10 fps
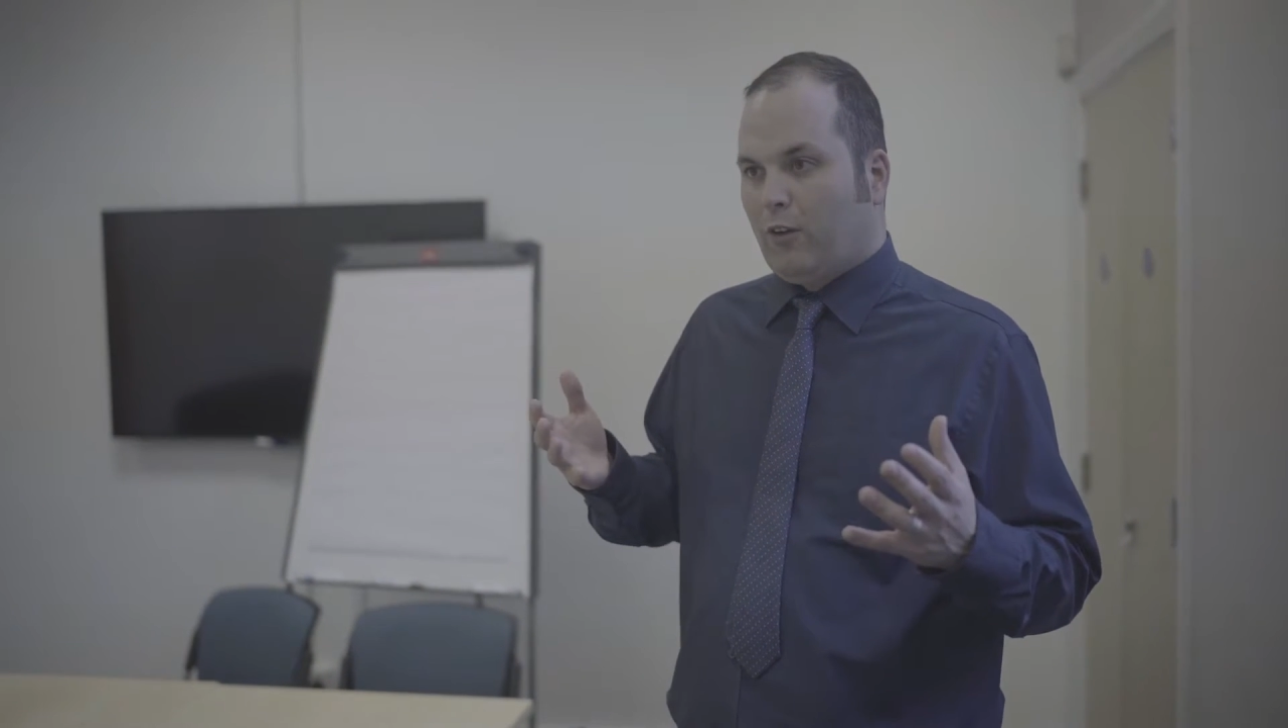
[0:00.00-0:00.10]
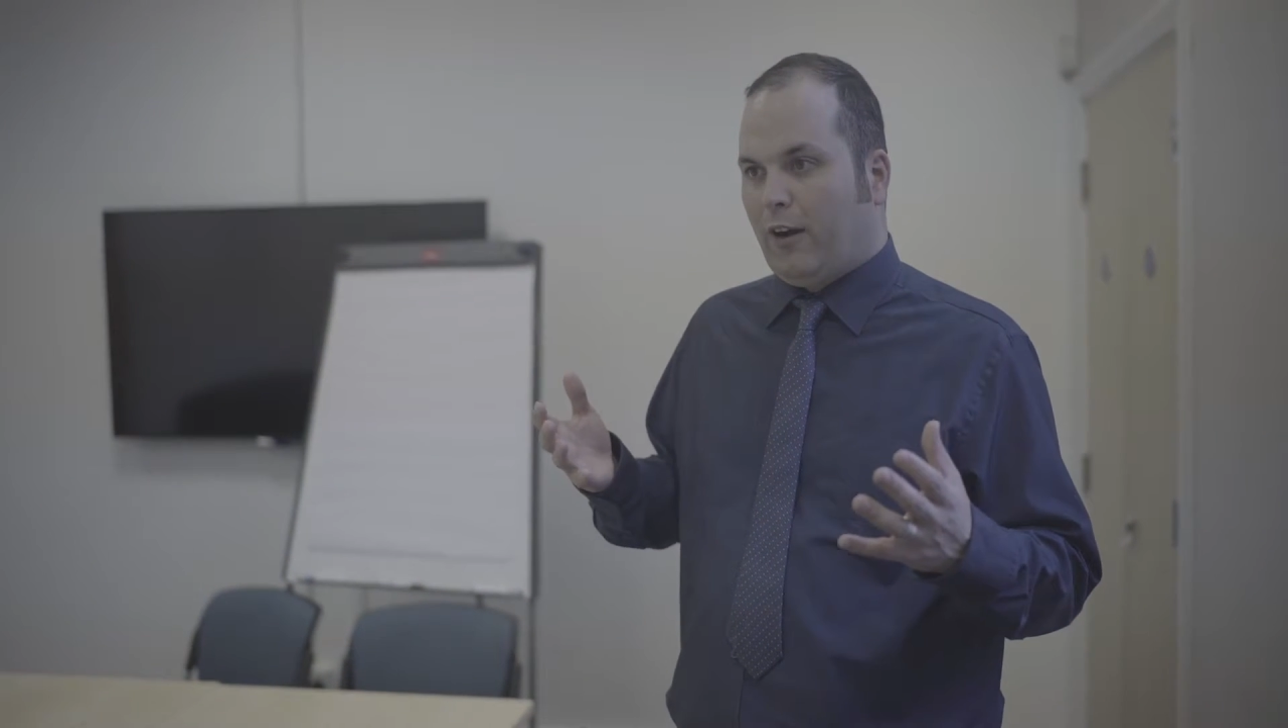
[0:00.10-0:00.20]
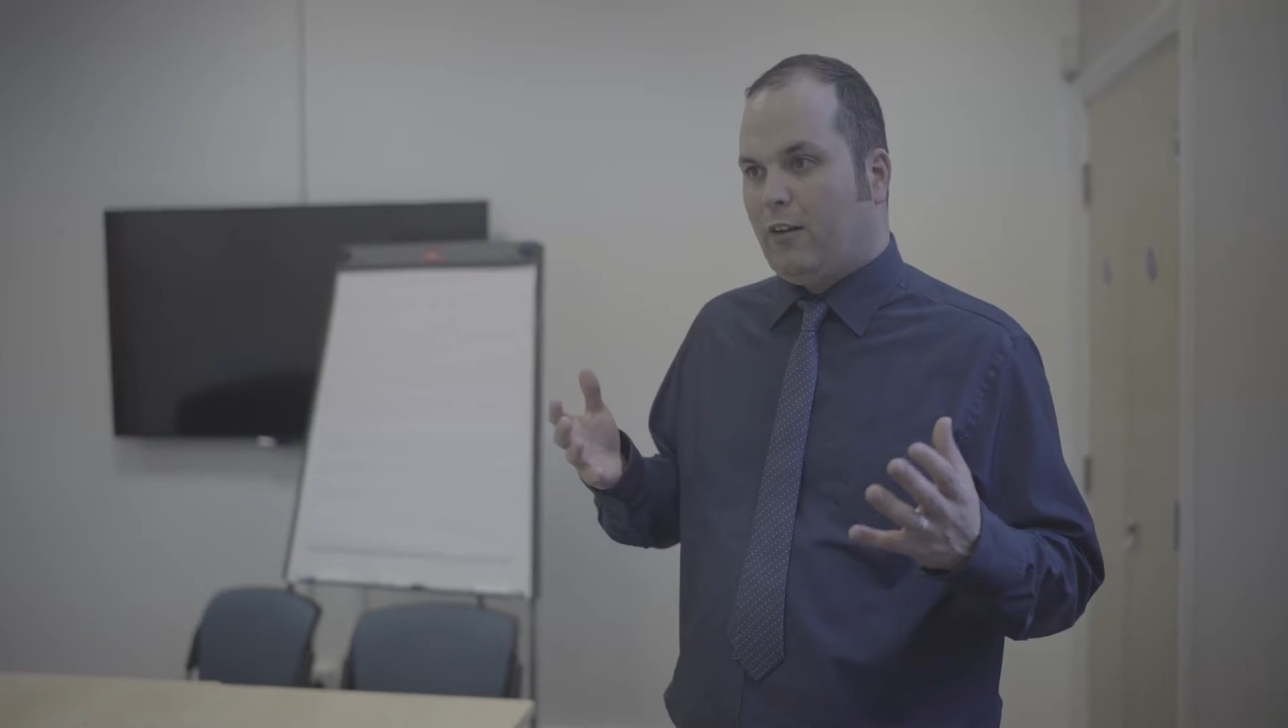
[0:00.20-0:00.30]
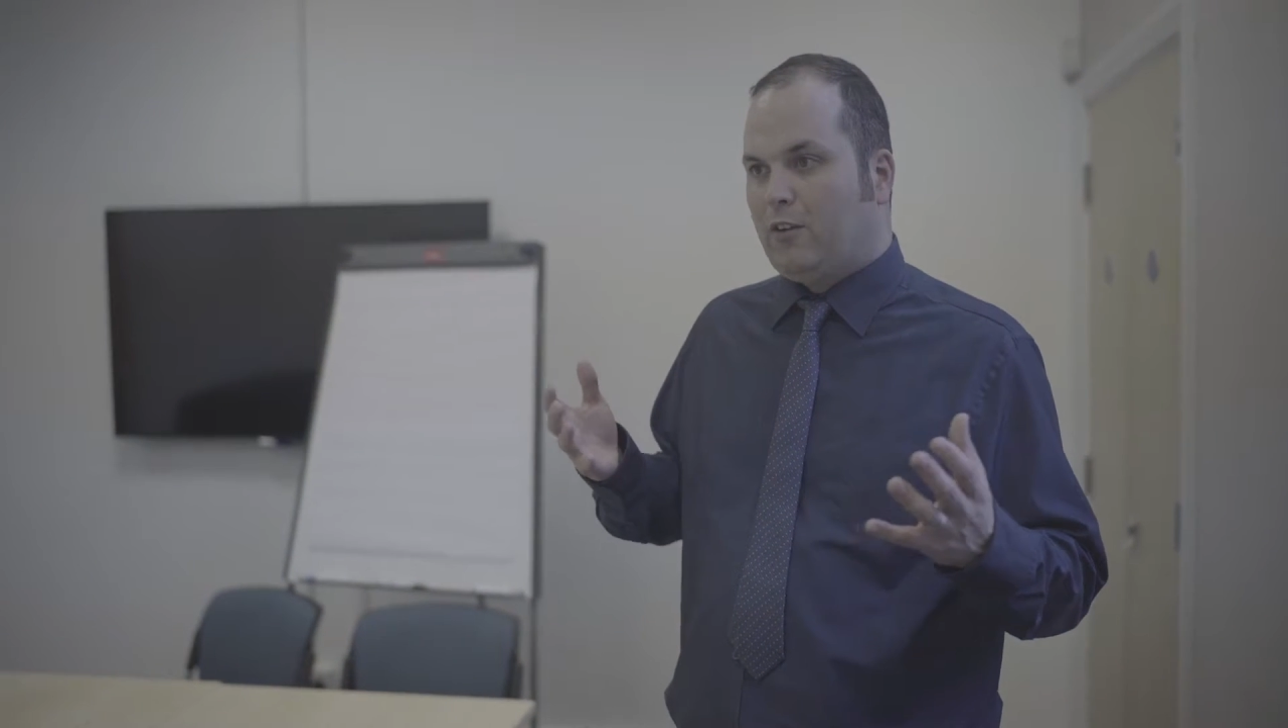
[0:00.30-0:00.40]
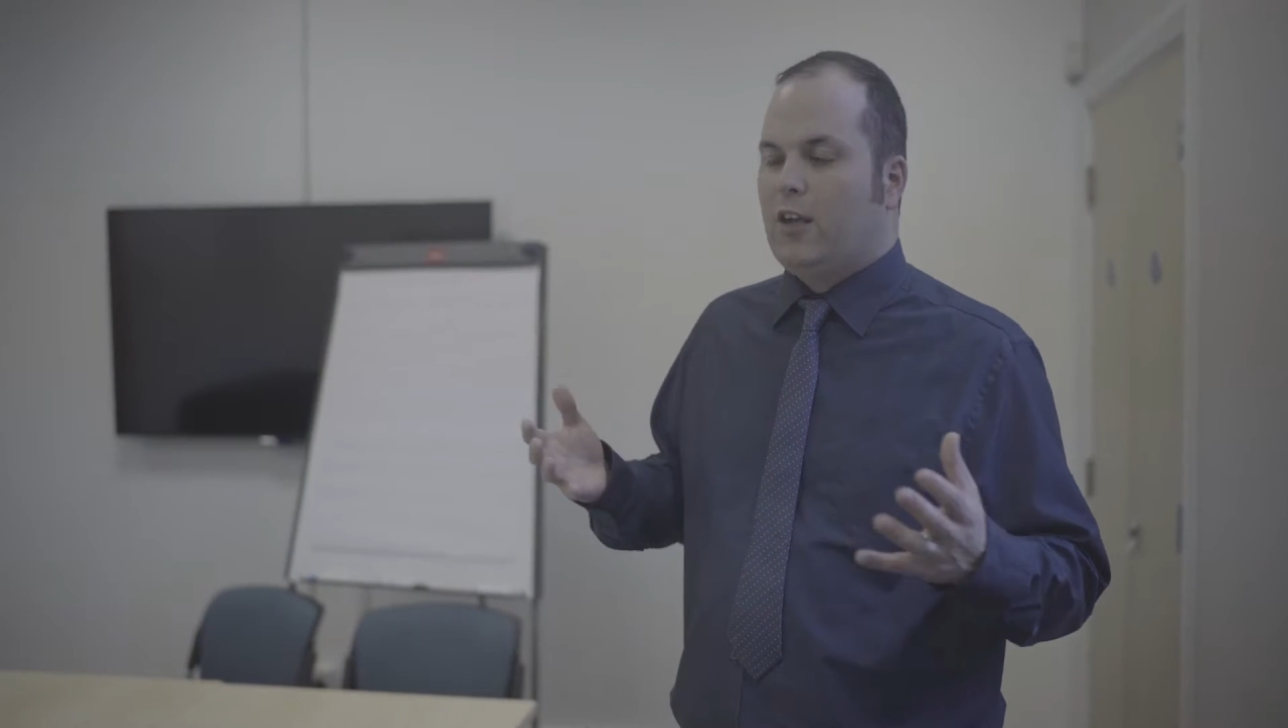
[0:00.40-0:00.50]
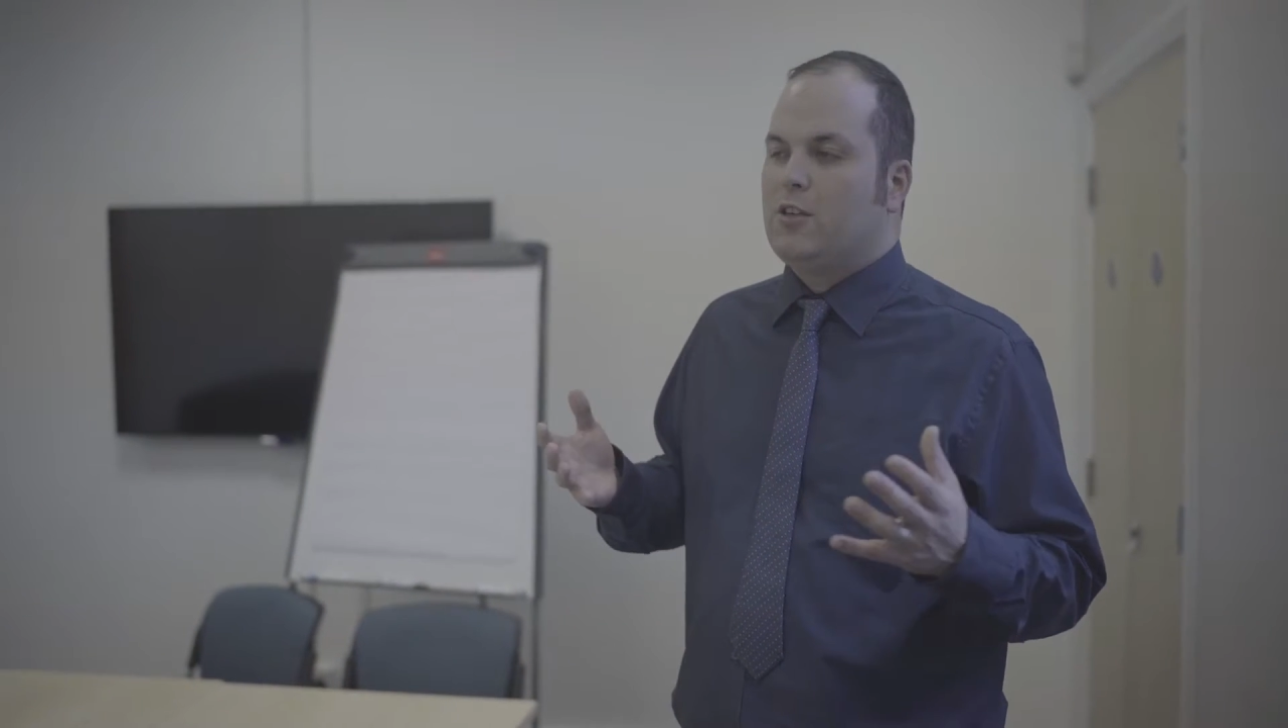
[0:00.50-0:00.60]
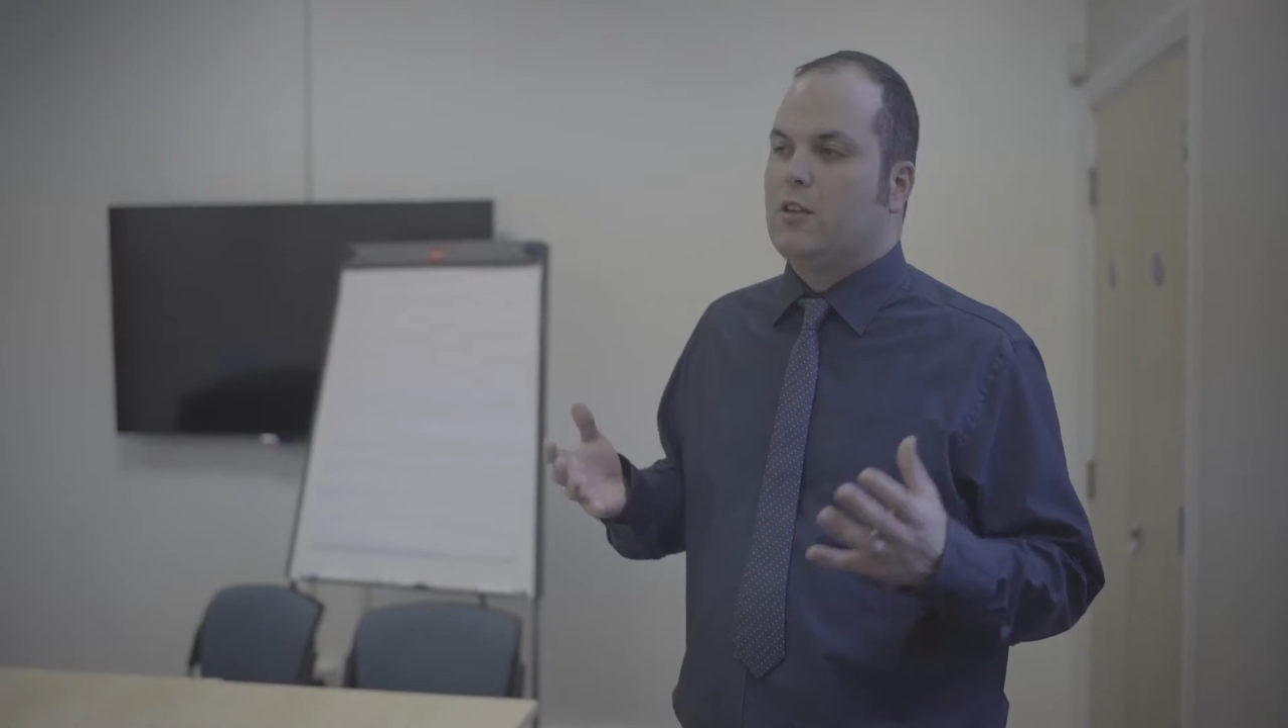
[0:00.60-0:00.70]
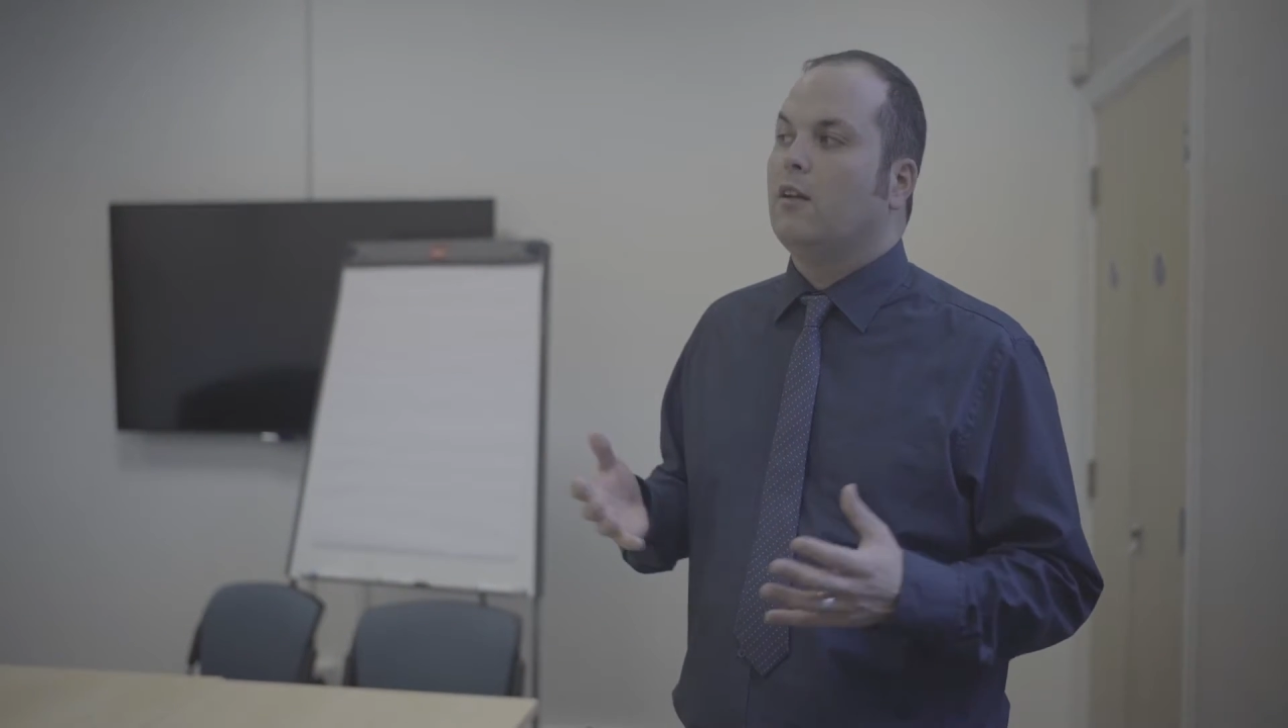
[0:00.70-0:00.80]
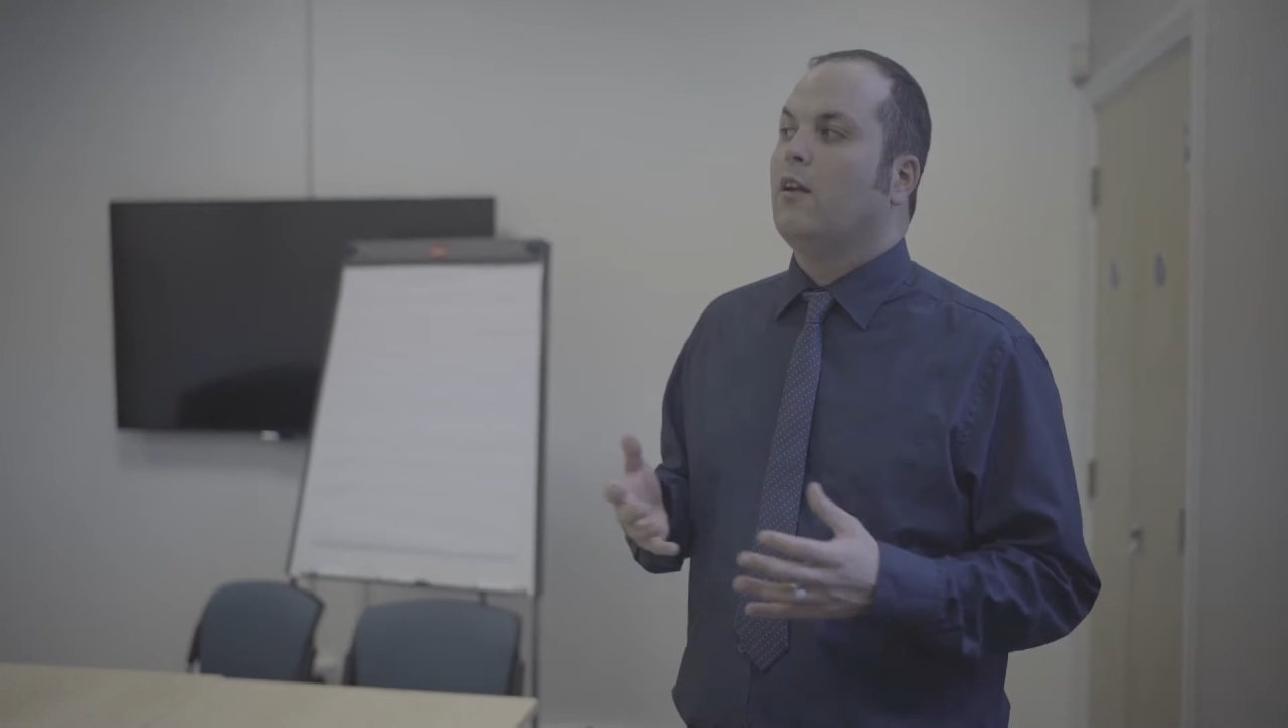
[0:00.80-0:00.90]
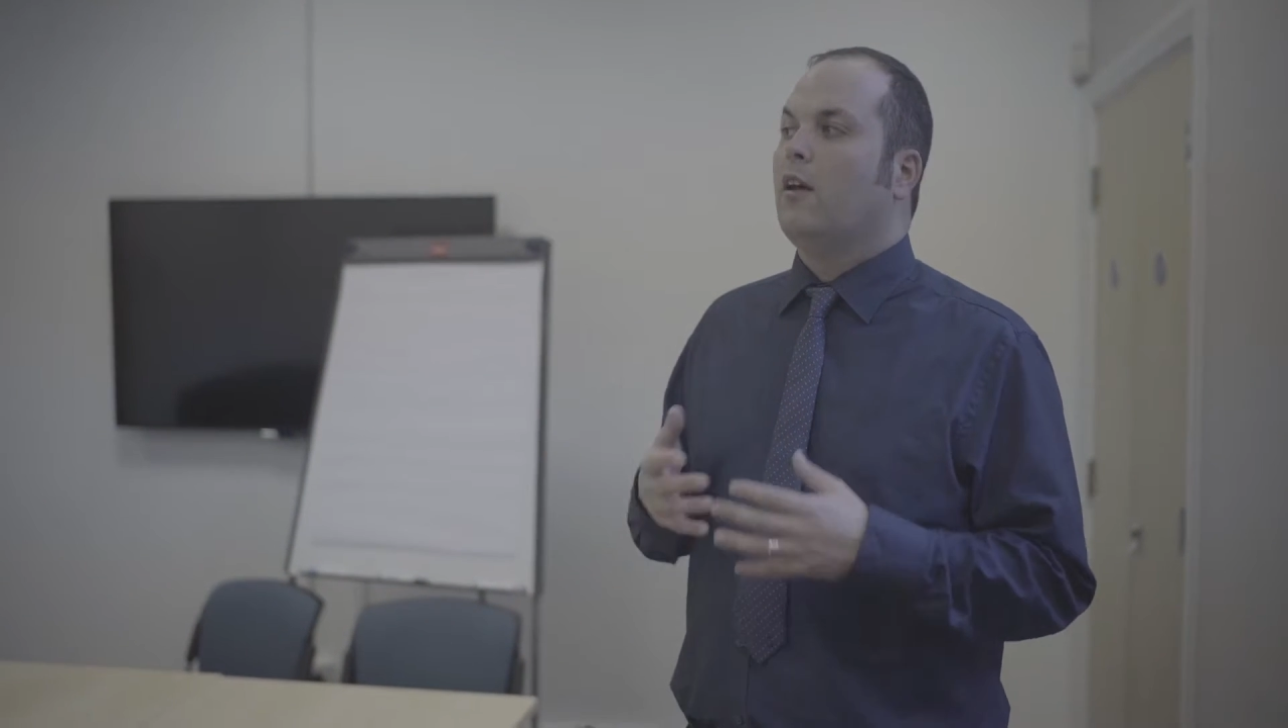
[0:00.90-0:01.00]
higher
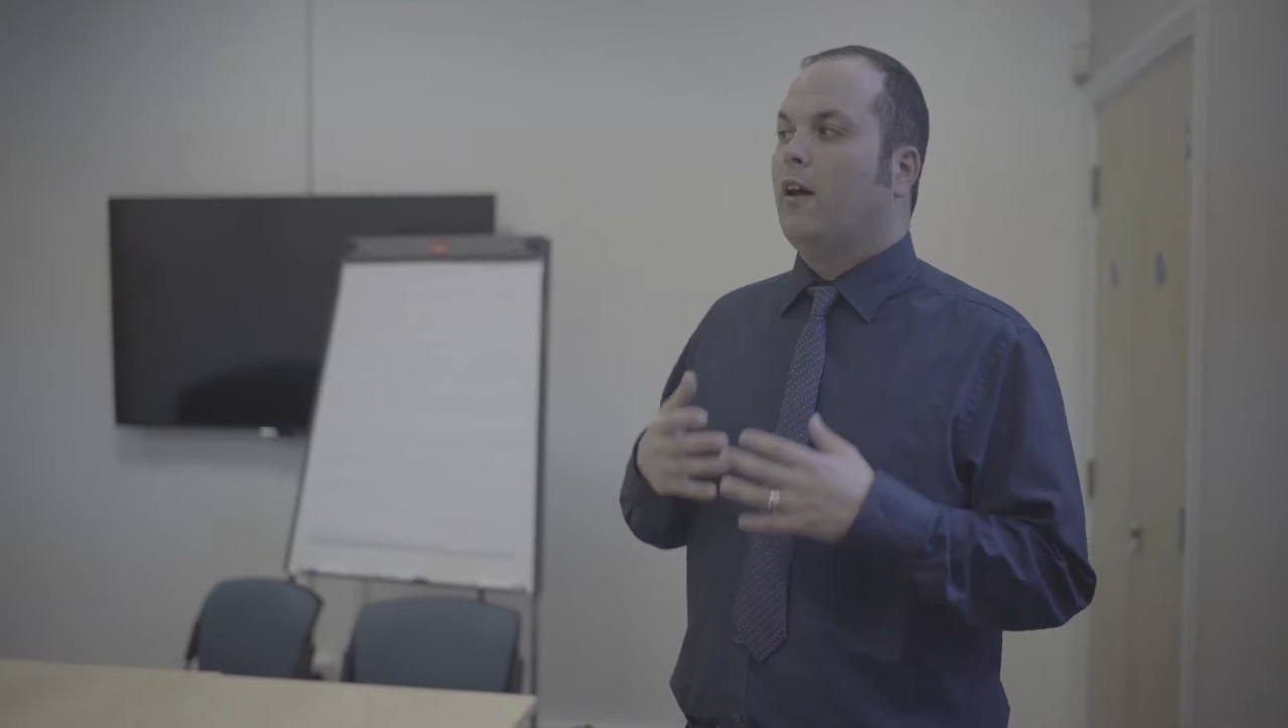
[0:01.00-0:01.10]
education,